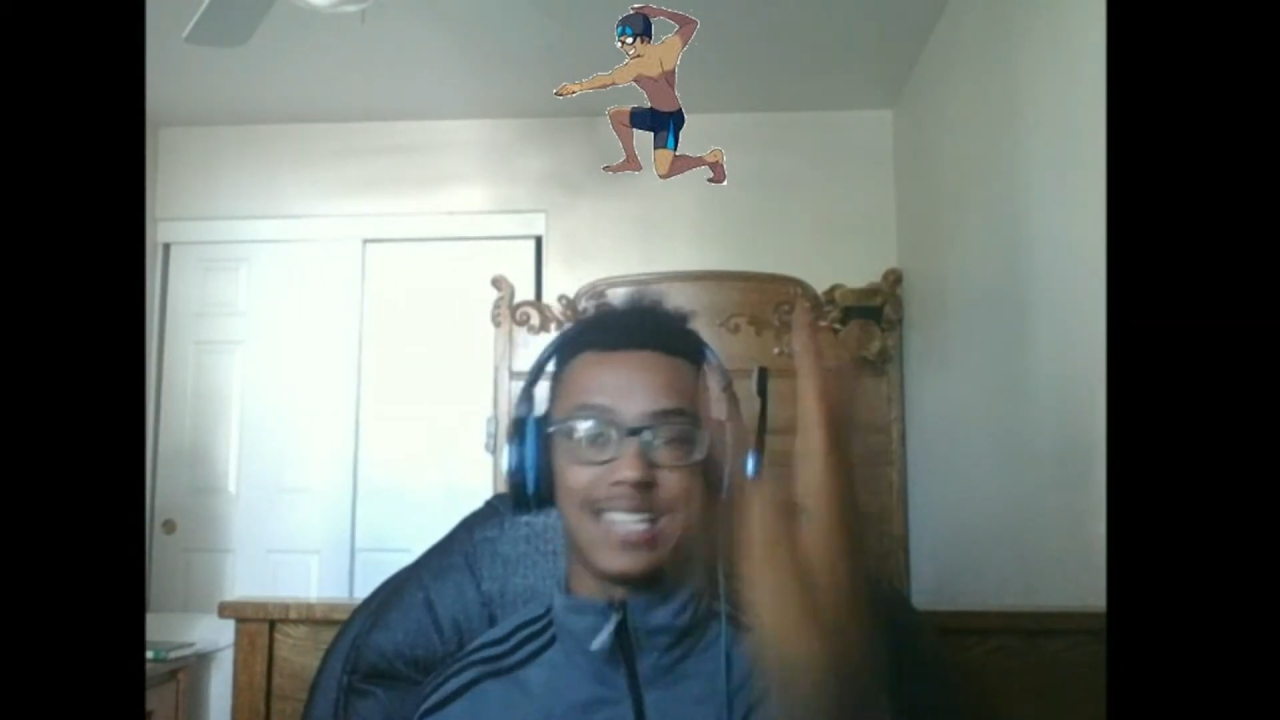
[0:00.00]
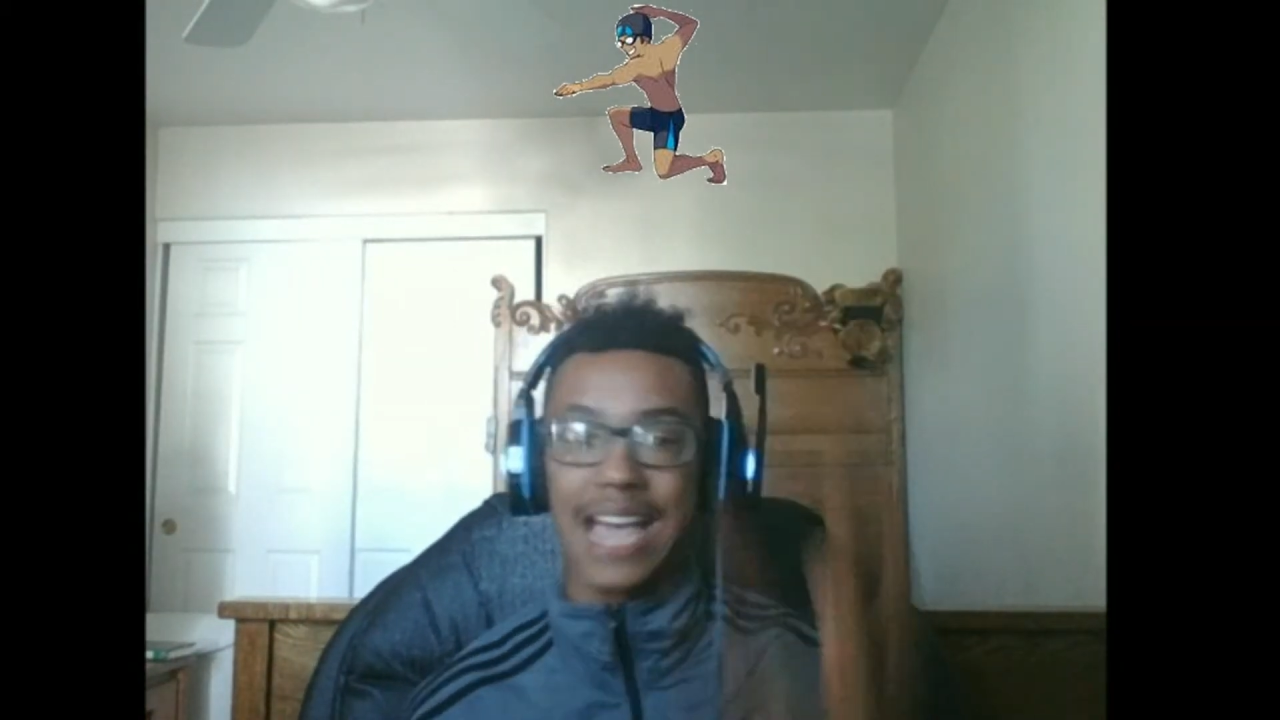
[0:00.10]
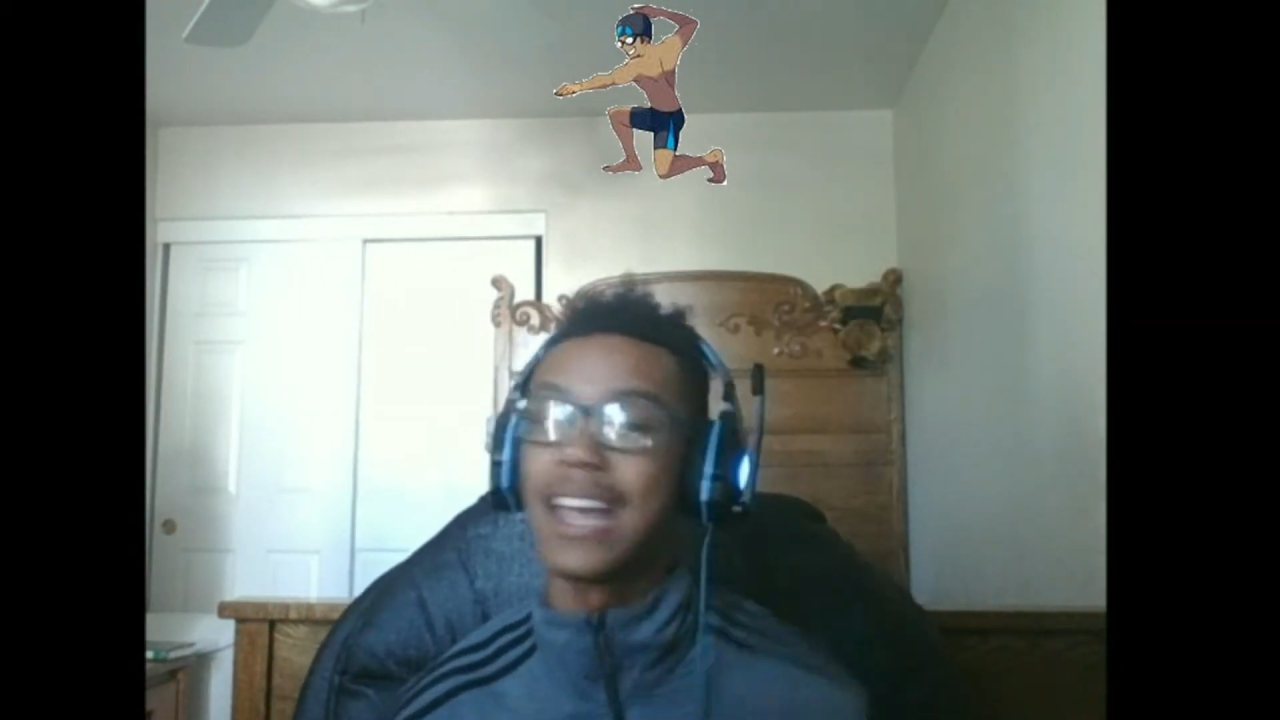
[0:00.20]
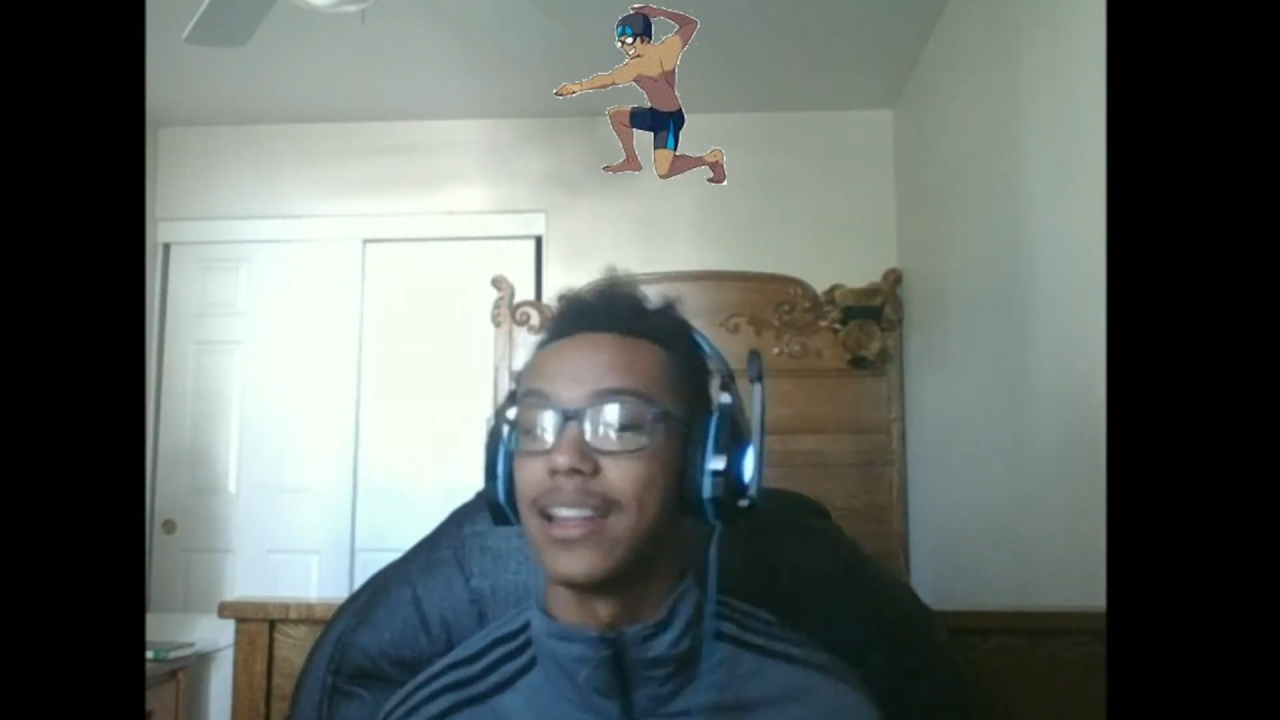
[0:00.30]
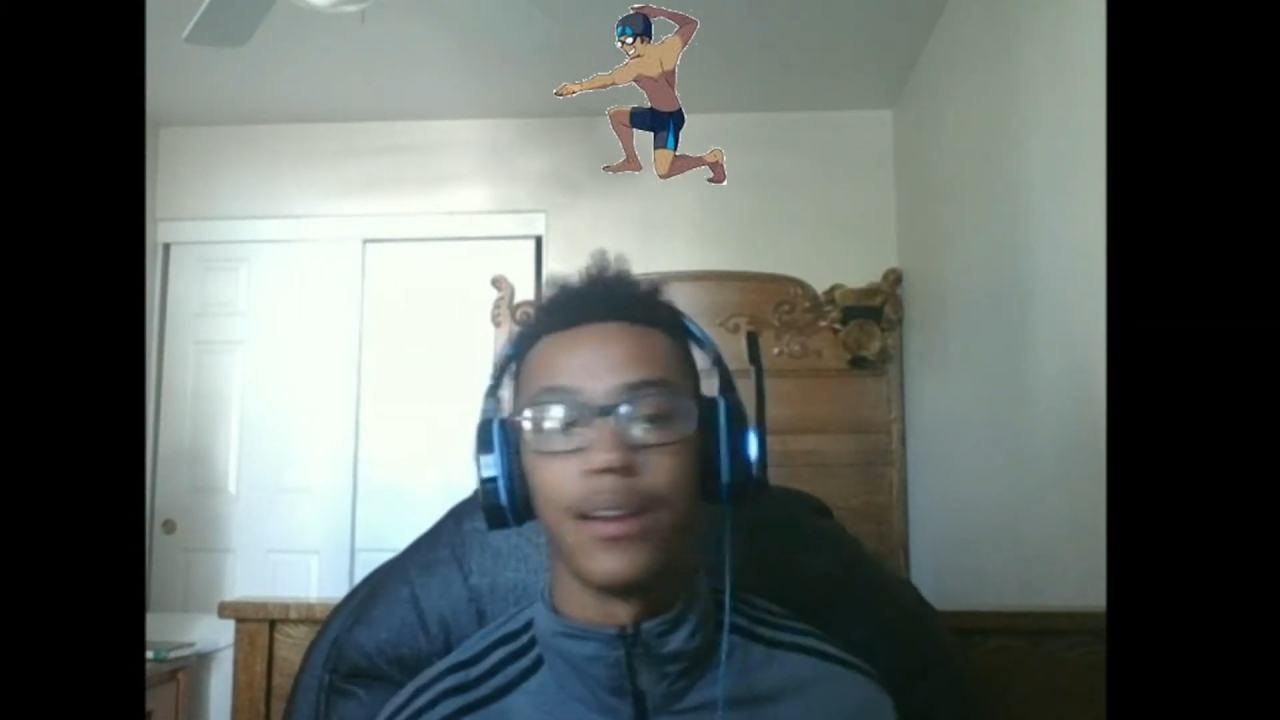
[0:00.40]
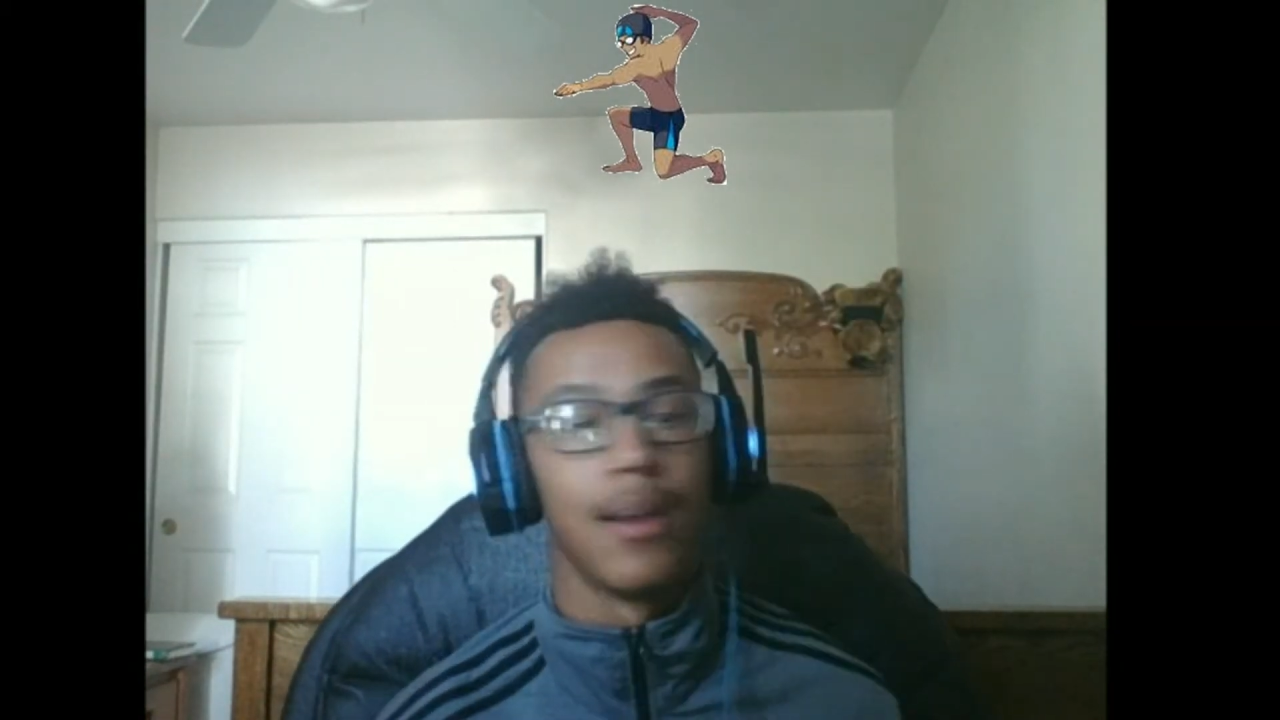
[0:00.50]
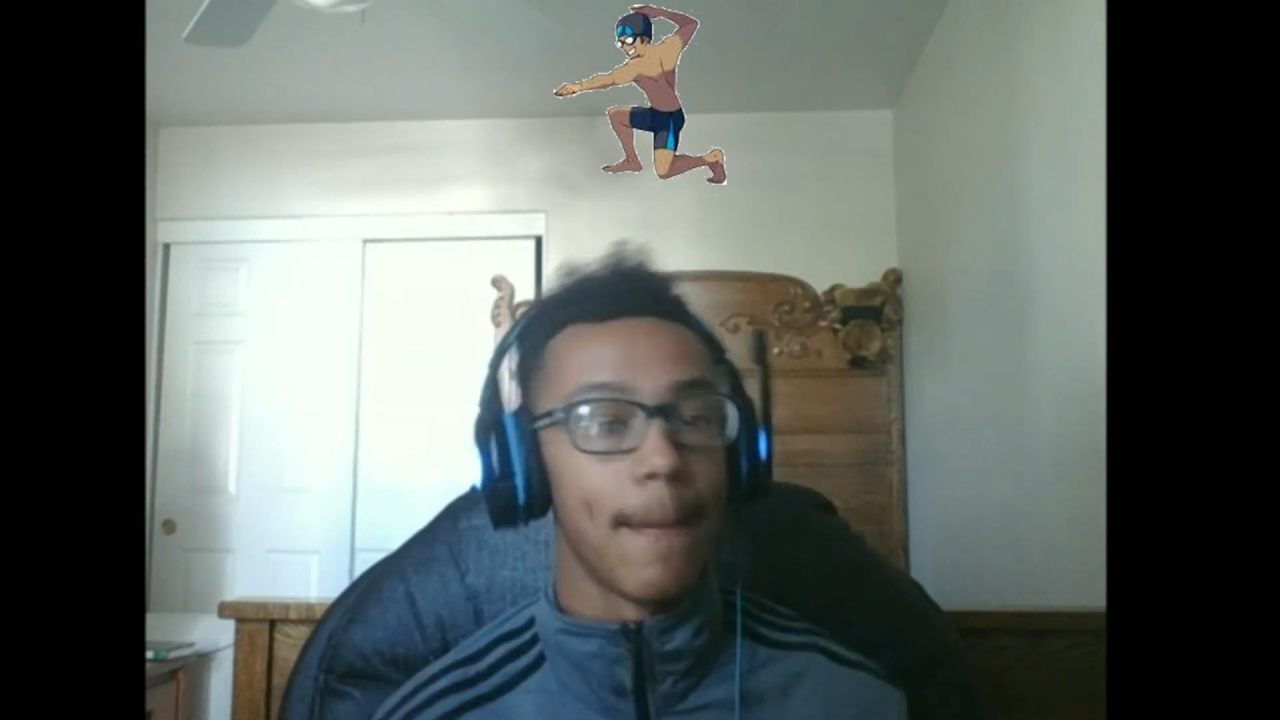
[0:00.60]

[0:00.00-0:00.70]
tan,